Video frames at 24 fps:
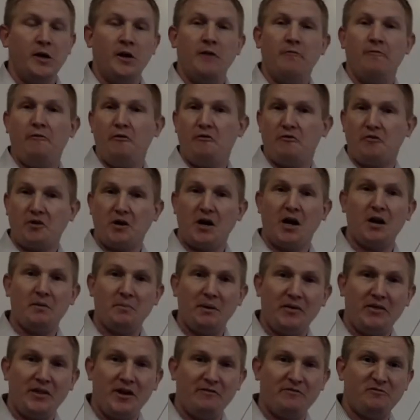If you forgot
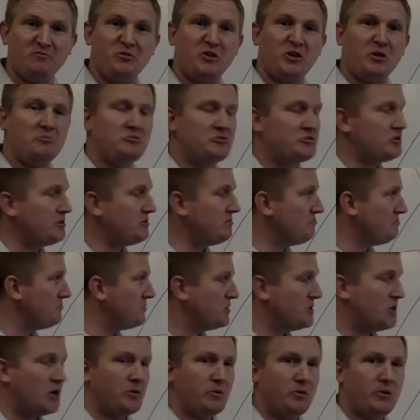about that from geometry,
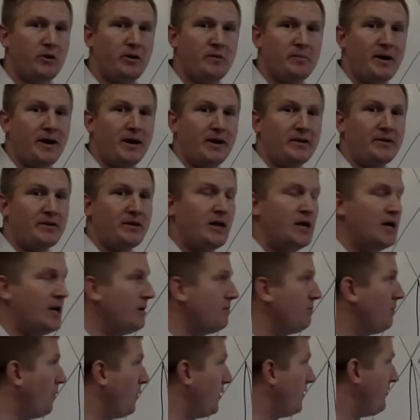don't worry about it.
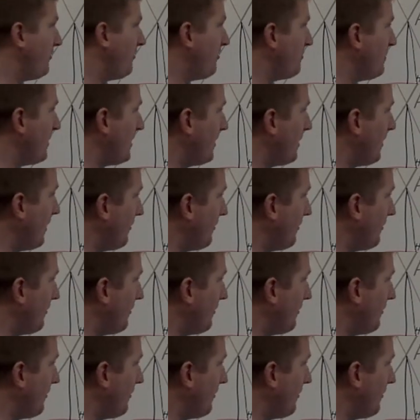But what does this mean? All